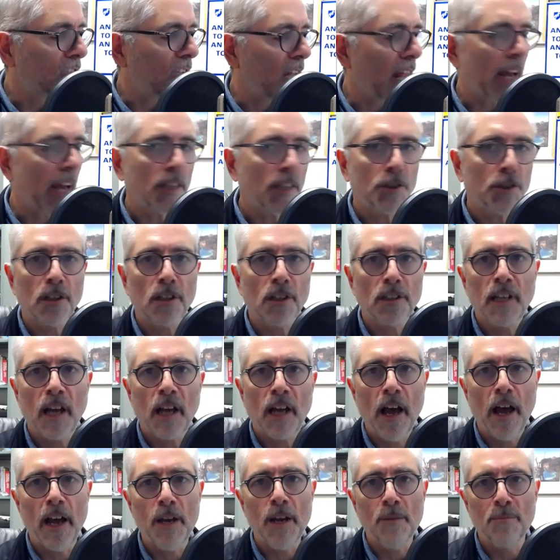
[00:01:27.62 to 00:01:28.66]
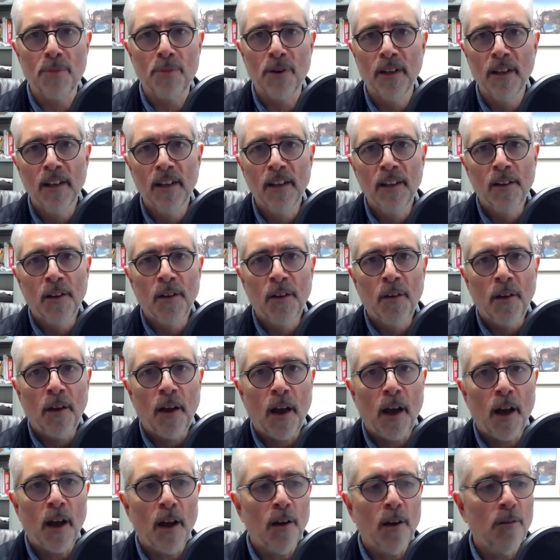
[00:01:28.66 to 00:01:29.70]
slasher type
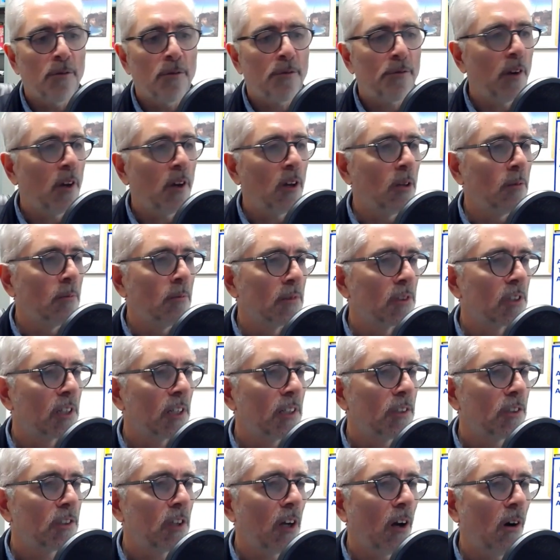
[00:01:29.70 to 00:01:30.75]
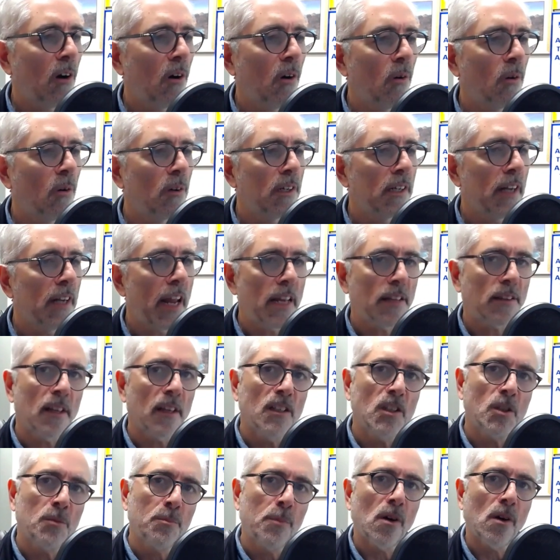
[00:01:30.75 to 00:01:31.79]
films. So
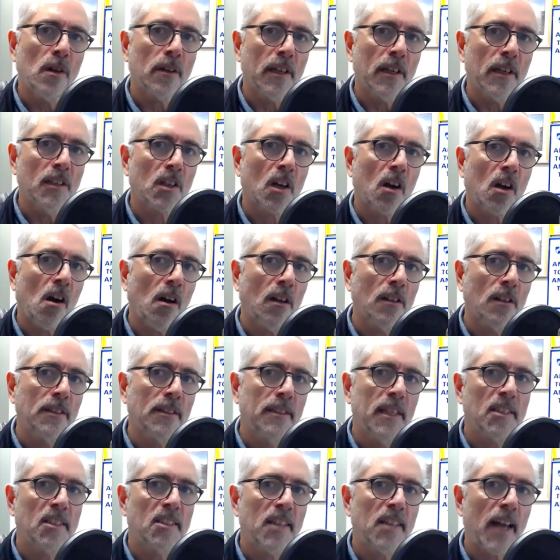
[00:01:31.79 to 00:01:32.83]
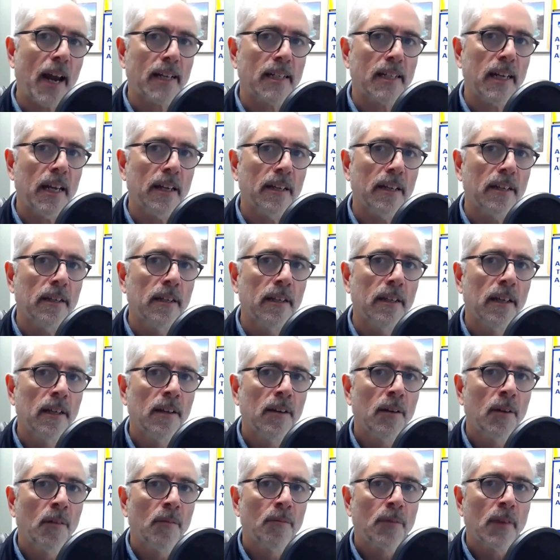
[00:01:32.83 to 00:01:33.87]
Nathan's book is called Dissecting,
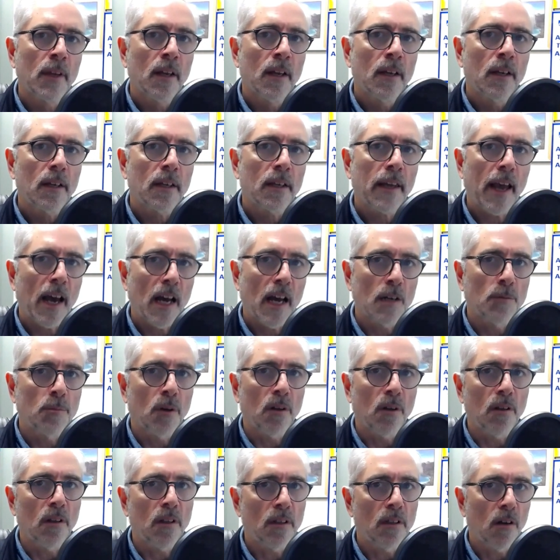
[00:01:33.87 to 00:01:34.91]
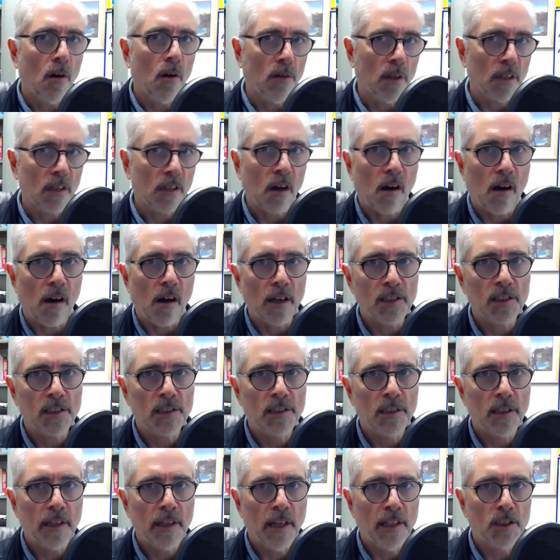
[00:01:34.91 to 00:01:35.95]
Cannibal,
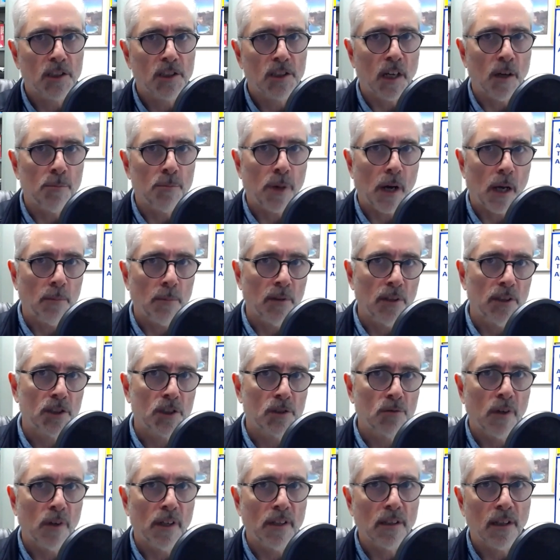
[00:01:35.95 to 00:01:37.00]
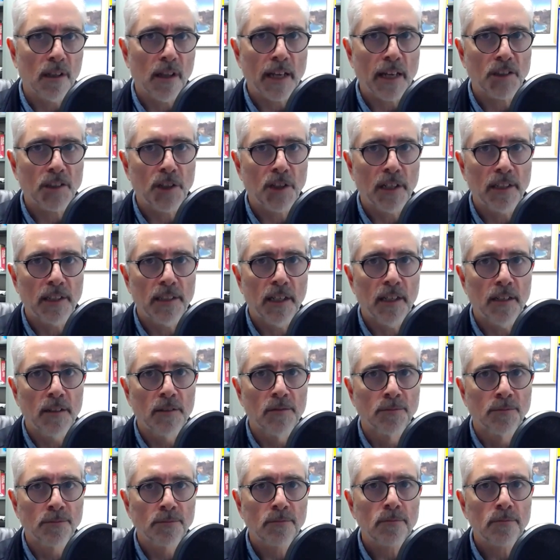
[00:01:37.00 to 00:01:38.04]
Holocaust. It's published with
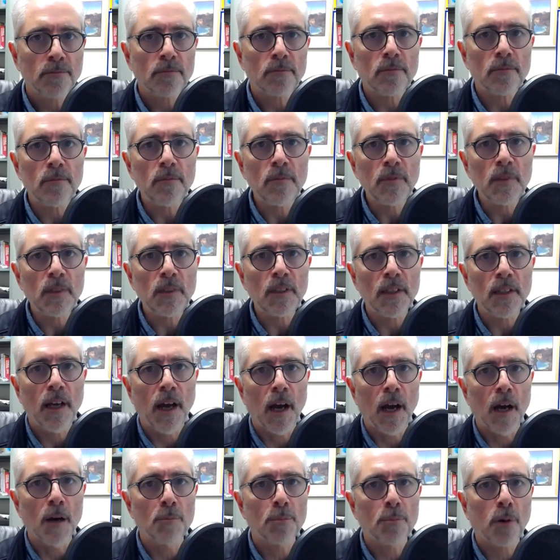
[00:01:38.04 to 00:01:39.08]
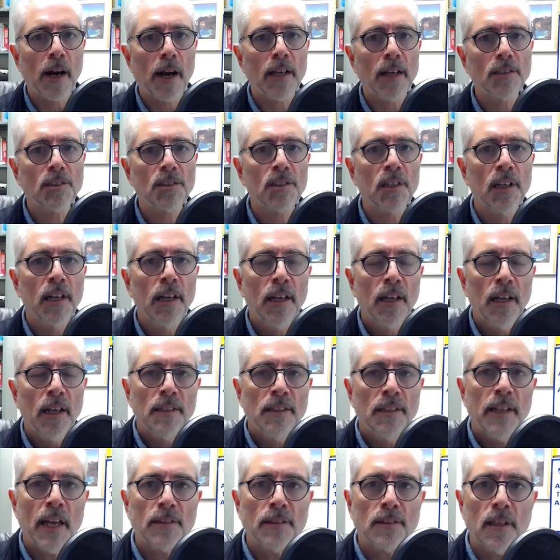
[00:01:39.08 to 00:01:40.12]
Lexington Press.
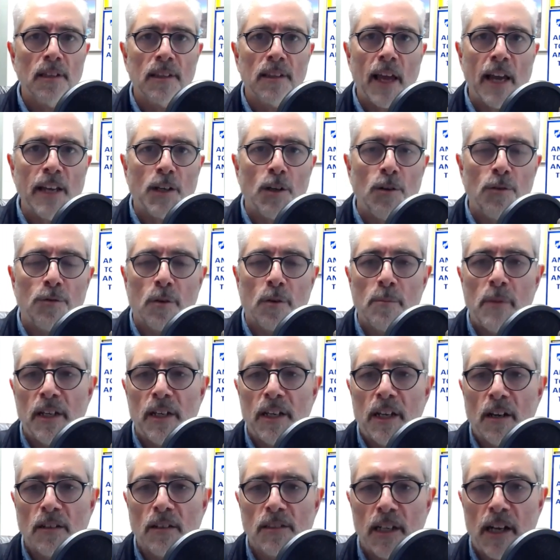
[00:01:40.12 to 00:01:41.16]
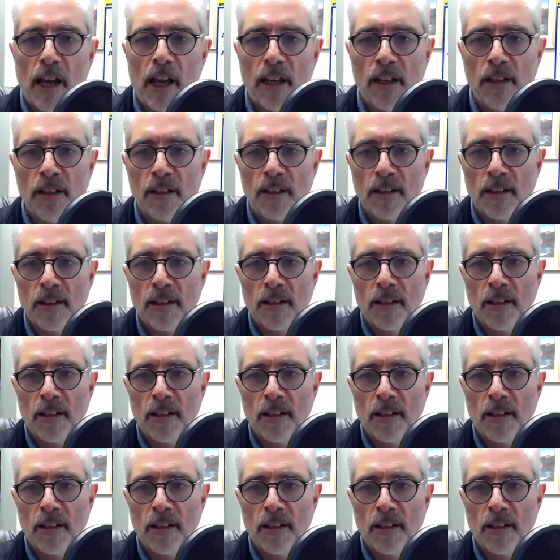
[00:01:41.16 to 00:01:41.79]
Nathan, thank you for being here today.